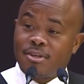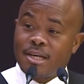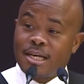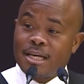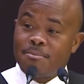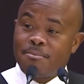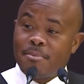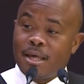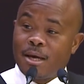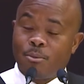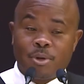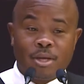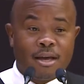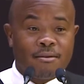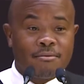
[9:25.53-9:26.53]
that
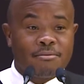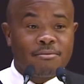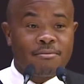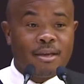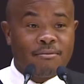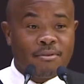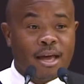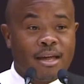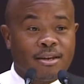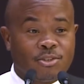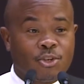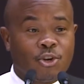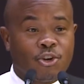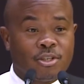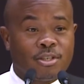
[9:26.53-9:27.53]
we have ever had as
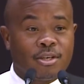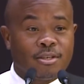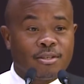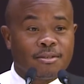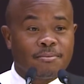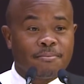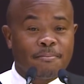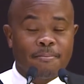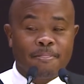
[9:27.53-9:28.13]
a continent